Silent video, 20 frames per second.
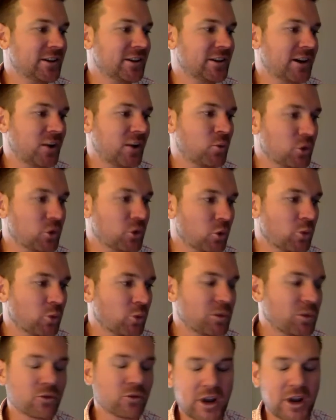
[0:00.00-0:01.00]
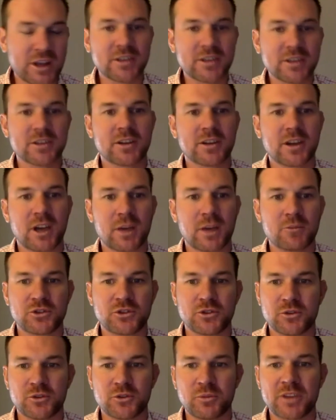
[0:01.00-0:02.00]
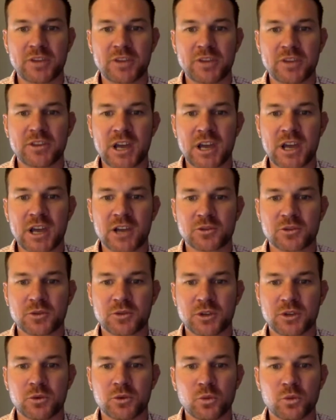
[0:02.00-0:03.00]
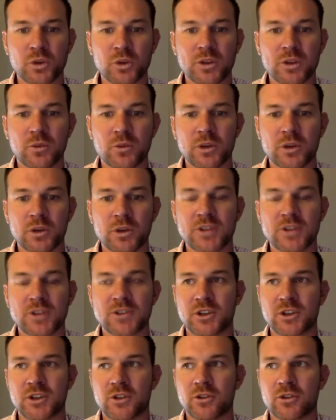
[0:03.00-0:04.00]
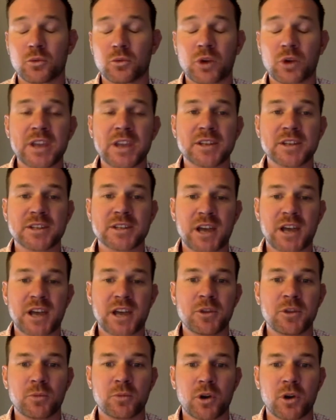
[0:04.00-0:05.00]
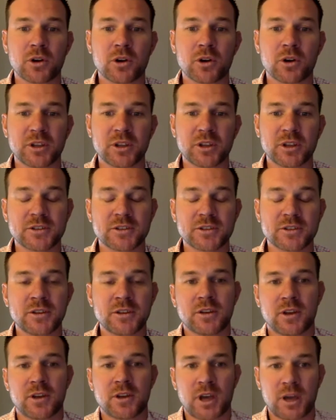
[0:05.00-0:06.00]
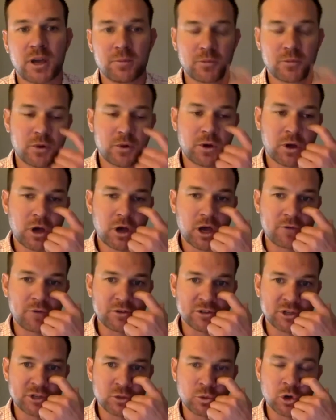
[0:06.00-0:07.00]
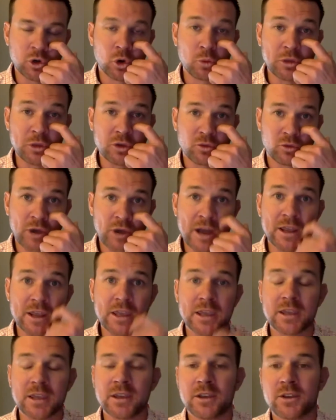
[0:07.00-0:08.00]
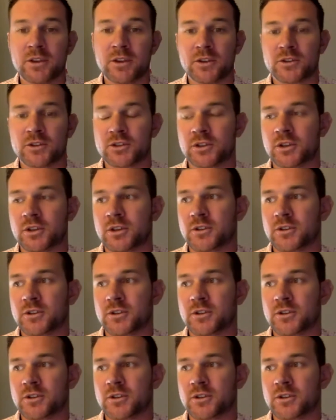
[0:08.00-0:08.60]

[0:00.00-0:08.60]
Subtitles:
We will be ready to make the announcement when it's the right time in the marketplace. Obviously, we'll be ready to